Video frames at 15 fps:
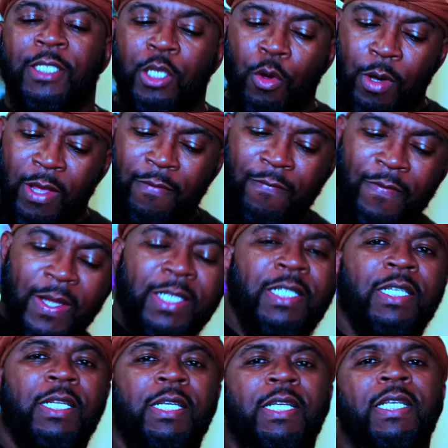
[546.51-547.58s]
So
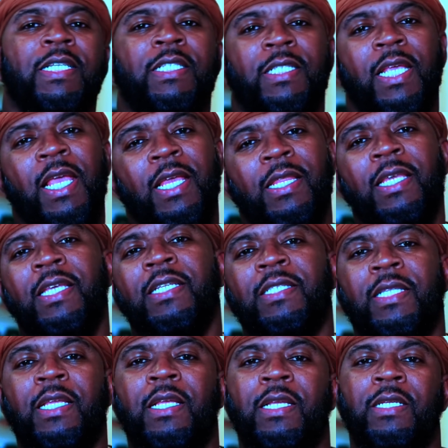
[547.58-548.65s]
eventually, saying these
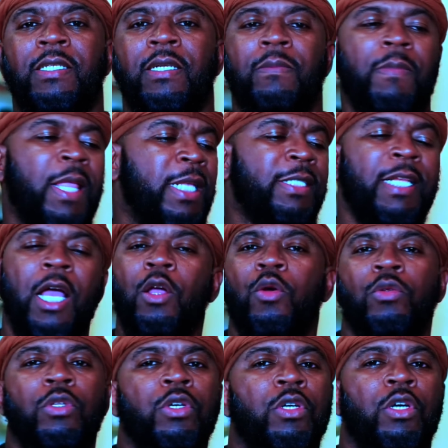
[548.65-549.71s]
things, it's not
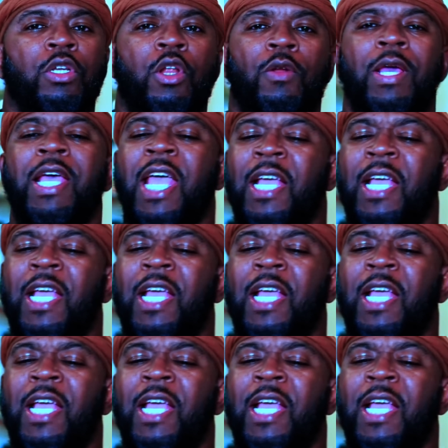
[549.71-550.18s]
going to look good on.